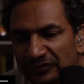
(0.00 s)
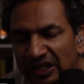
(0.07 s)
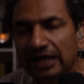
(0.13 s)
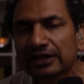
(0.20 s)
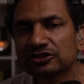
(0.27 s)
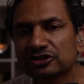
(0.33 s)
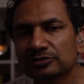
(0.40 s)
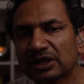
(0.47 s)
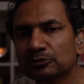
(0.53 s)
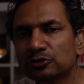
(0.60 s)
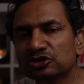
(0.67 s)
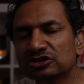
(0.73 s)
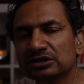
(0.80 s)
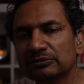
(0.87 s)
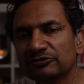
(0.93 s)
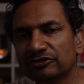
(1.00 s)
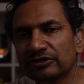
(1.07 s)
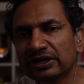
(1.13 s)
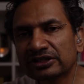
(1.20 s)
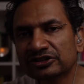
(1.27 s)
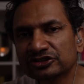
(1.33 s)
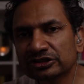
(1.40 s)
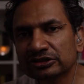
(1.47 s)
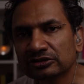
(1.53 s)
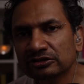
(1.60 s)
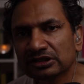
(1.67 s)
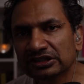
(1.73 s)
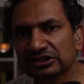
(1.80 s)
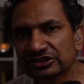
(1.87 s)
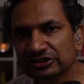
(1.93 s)
And to my Muslim friends who
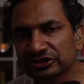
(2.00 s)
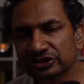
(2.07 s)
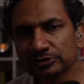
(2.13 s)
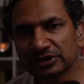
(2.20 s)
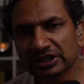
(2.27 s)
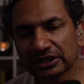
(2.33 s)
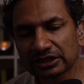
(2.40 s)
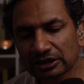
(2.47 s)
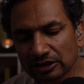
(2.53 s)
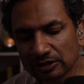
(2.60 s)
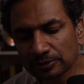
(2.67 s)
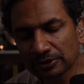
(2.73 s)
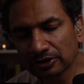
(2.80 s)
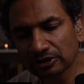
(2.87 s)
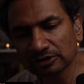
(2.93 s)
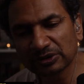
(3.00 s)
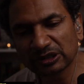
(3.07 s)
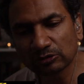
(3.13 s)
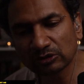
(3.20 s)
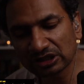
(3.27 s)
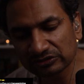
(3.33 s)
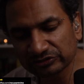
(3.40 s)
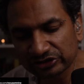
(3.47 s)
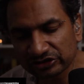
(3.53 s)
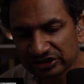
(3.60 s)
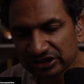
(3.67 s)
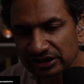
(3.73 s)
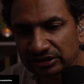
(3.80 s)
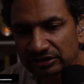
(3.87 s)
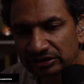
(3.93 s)
listen to me and are appalled by what I've just
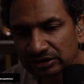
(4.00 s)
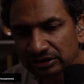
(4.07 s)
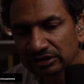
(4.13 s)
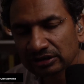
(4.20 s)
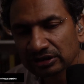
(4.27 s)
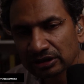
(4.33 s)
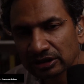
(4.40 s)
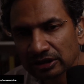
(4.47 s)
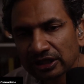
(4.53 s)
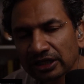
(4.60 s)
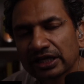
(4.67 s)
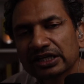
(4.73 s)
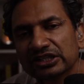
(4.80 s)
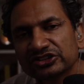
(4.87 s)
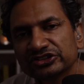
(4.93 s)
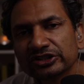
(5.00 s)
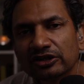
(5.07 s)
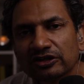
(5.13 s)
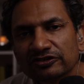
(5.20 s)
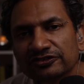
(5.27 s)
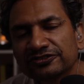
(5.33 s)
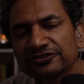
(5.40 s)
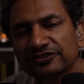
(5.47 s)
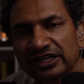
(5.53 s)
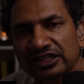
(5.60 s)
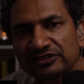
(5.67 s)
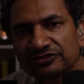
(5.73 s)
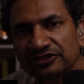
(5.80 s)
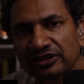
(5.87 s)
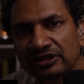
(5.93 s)
said, is your
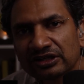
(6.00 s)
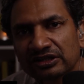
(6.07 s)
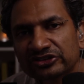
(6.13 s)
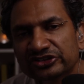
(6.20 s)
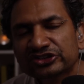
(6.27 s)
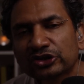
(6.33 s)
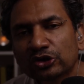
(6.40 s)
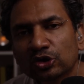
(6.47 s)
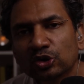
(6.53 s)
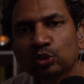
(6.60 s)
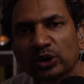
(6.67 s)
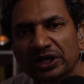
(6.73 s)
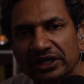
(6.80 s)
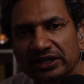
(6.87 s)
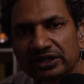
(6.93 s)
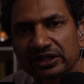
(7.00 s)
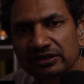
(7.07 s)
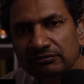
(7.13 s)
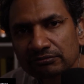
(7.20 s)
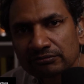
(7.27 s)
faith so weak?